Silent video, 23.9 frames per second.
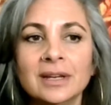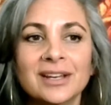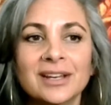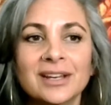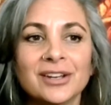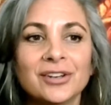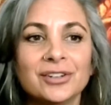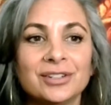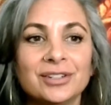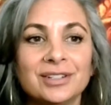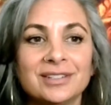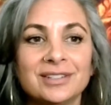
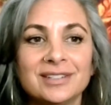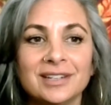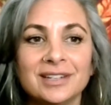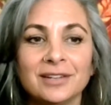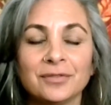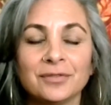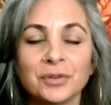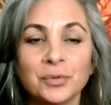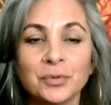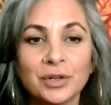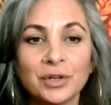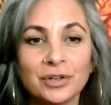Good to see
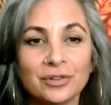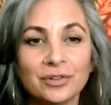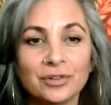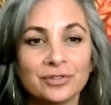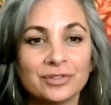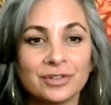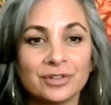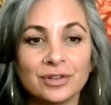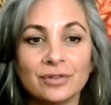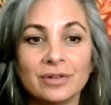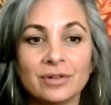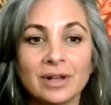everyone. I'll
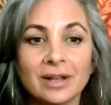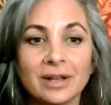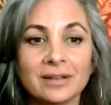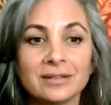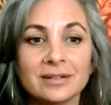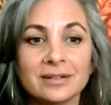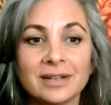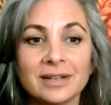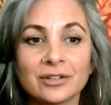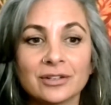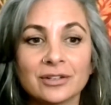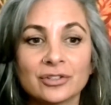see you guys
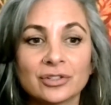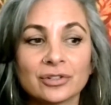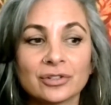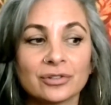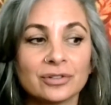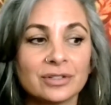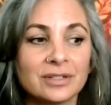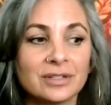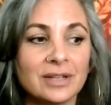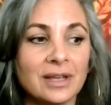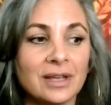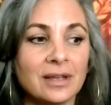next
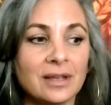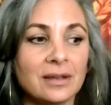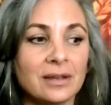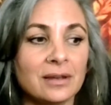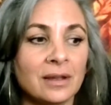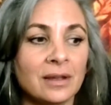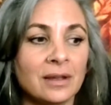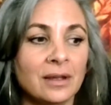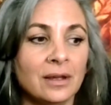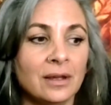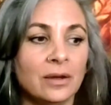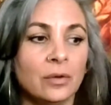Thursday.
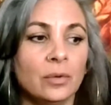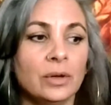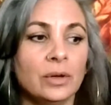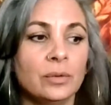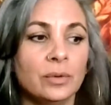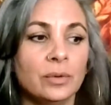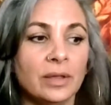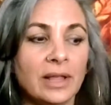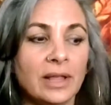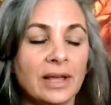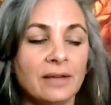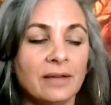We
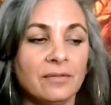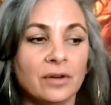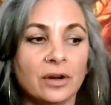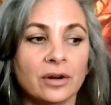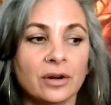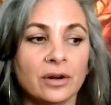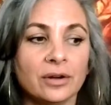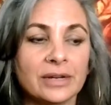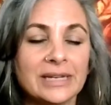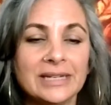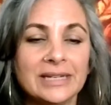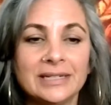will have
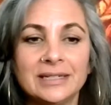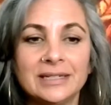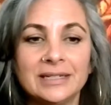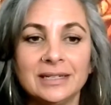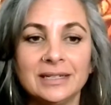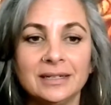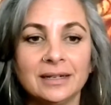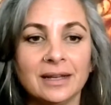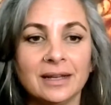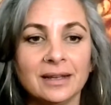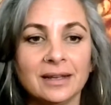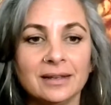our ET
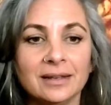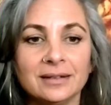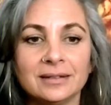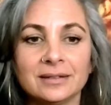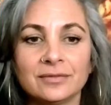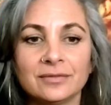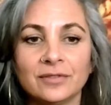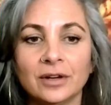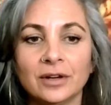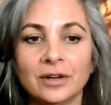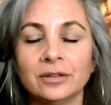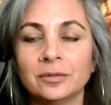night
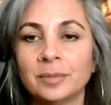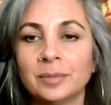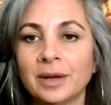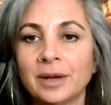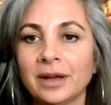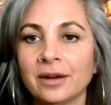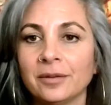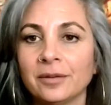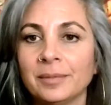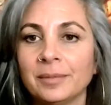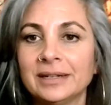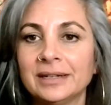followed by
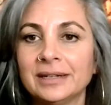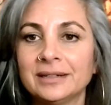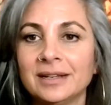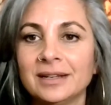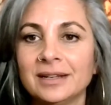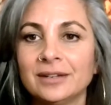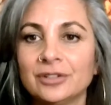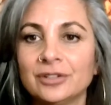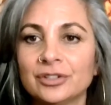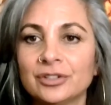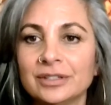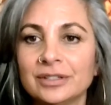our
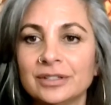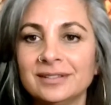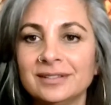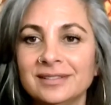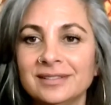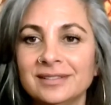meditation.